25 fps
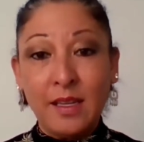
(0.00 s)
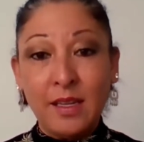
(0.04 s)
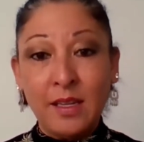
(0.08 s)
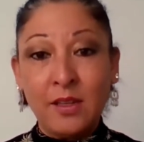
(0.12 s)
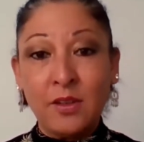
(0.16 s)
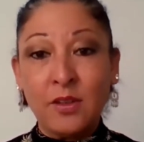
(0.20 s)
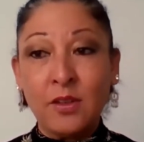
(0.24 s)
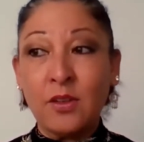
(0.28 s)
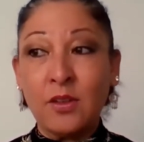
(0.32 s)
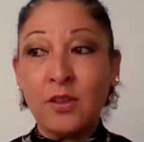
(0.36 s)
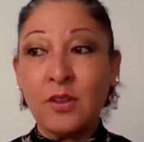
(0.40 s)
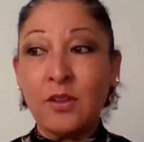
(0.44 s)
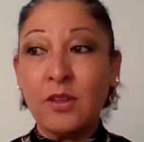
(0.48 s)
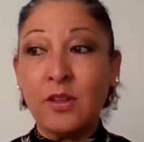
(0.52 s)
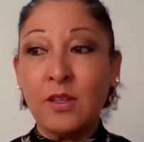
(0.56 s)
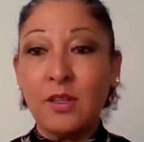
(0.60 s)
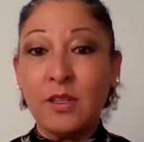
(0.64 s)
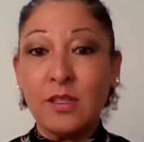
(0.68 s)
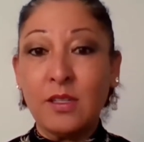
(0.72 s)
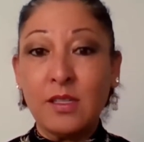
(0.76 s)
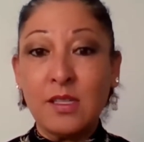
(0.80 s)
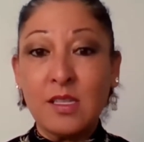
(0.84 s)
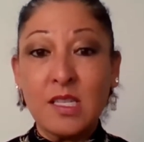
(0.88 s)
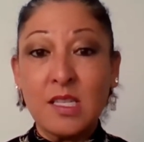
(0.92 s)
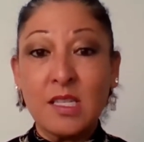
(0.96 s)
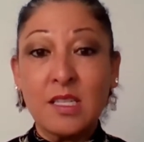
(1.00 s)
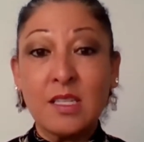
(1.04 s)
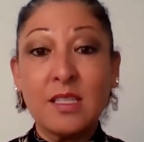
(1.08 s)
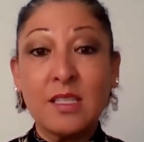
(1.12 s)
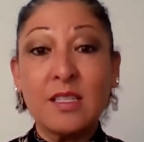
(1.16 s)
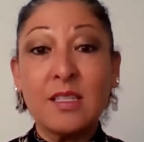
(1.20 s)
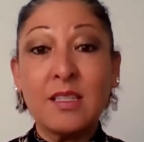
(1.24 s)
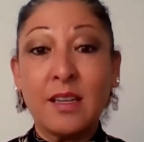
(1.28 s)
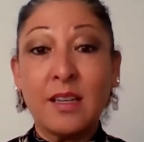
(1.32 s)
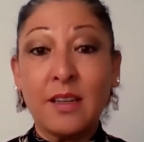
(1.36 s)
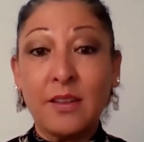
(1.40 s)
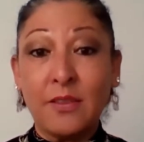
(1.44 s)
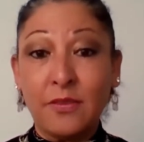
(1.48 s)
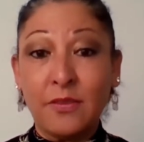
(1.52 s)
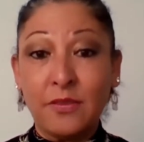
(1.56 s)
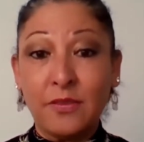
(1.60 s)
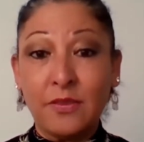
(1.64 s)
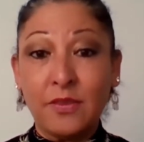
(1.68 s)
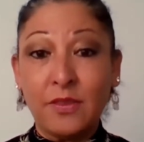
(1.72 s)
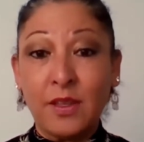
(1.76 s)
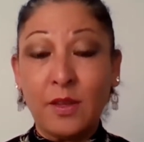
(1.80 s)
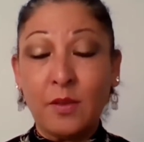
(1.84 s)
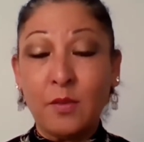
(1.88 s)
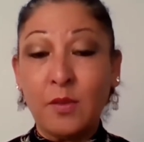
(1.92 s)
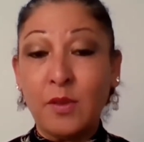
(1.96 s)
inner stuff
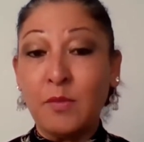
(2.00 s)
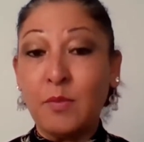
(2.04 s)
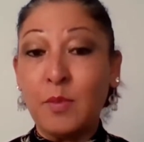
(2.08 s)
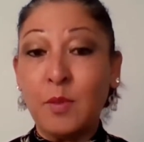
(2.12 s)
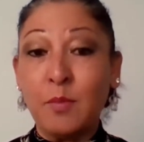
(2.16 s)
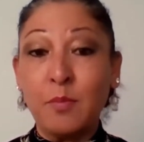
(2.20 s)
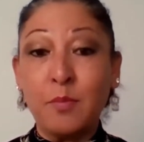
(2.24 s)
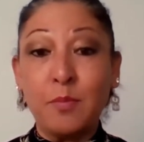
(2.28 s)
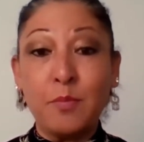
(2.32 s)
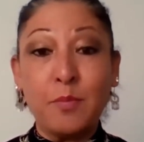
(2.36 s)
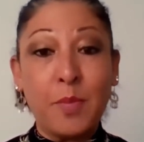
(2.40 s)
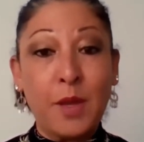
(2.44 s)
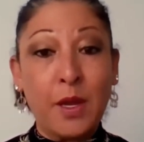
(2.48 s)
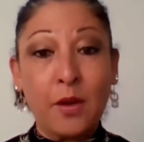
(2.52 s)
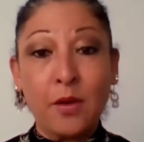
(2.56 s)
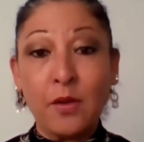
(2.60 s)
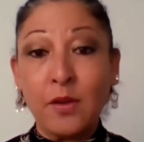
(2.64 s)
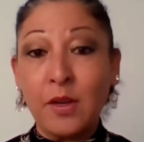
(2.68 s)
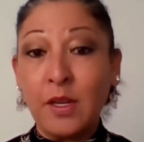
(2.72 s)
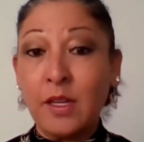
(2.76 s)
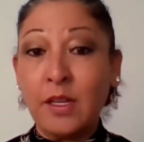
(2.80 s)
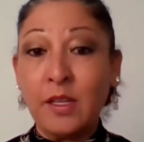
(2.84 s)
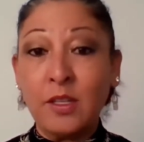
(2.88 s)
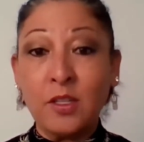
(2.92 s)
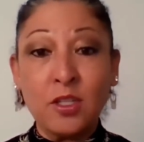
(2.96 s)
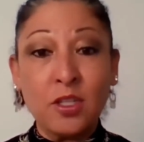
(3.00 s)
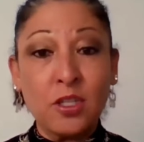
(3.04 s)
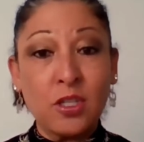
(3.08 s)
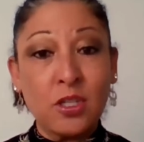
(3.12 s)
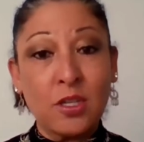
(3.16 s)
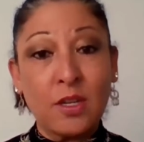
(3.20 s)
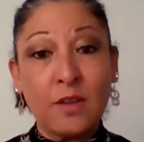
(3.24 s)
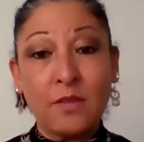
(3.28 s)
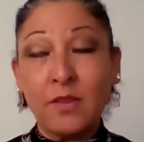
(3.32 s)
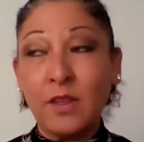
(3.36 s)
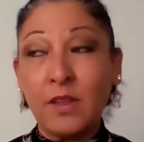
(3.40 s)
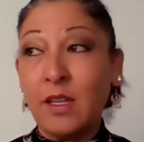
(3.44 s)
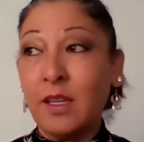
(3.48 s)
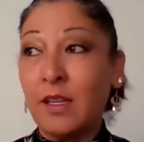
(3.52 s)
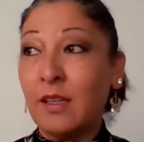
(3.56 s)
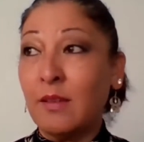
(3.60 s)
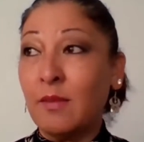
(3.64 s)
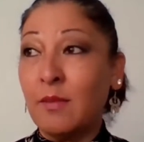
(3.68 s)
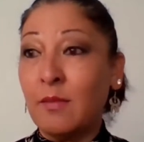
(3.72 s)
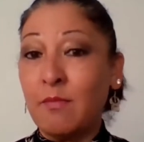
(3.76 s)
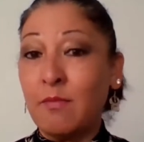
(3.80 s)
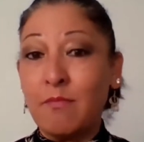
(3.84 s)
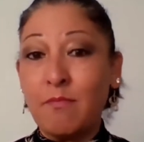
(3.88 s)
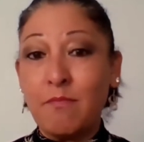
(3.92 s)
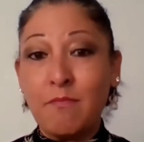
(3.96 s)
that we've been burying and shoving
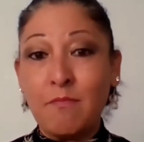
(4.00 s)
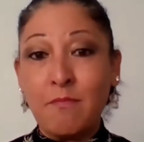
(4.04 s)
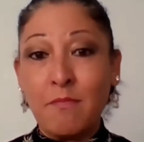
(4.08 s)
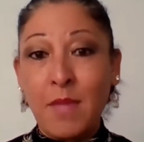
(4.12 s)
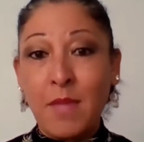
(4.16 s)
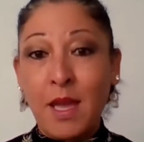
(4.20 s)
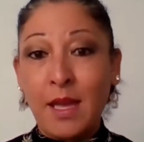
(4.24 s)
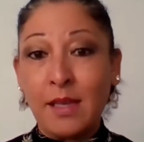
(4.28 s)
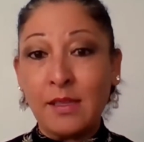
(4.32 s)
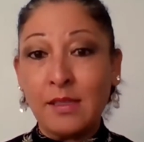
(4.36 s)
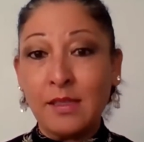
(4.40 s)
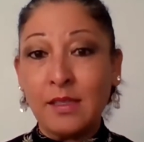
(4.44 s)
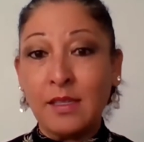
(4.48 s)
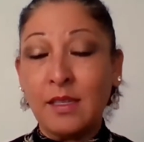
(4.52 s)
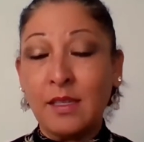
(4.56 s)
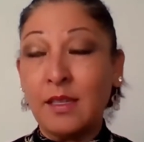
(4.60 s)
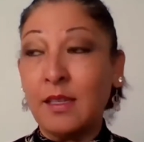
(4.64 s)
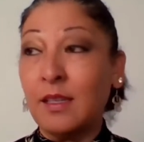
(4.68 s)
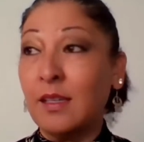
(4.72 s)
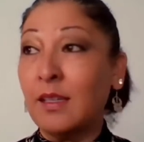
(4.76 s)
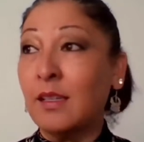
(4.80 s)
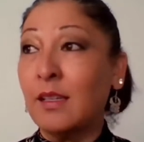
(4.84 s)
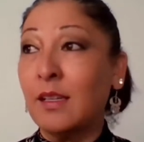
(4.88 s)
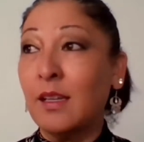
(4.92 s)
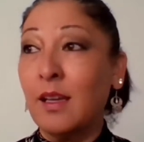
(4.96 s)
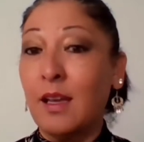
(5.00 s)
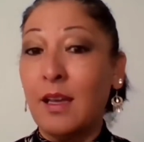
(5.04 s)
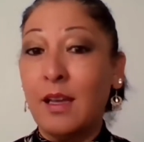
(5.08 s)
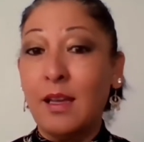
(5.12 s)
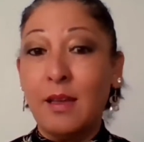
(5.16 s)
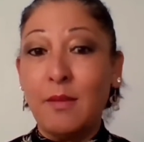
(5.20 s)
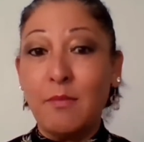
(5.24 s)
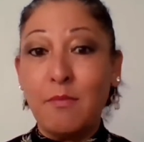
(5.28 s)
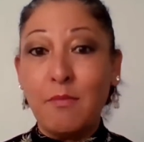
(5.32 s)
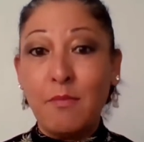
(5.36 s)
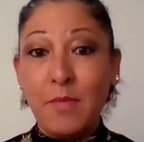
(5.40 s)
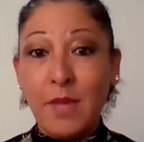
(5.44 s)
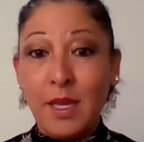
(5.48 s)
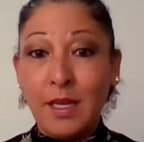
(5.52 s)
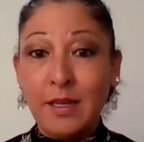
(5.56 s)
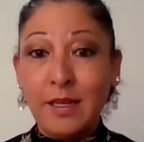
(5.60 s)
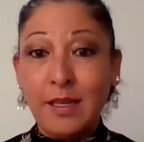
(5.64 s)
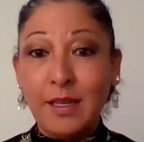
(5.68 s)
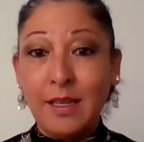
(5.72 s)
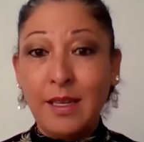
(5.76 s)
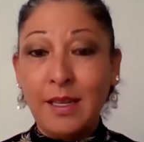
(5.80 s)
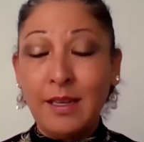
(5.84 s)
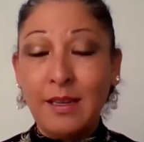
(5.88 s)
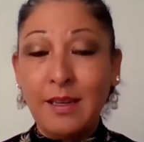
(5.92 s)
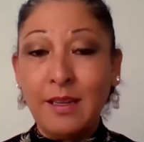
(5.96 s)
and masking,
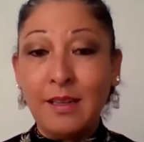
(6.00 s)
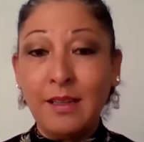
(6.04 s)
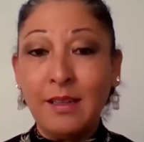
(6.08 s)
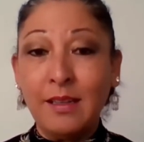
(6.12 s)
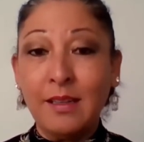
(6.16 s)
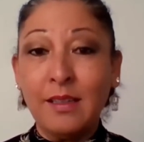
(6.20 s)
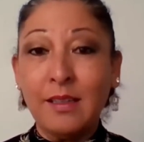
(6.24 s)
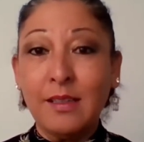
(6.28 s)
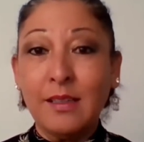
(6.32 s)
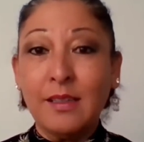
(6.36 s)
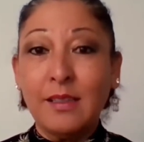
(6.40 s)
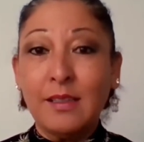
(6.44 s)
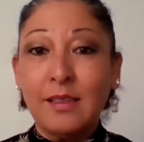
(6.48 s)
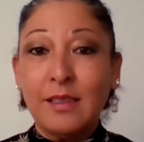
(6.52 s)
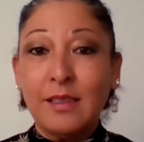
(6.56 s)
medicating,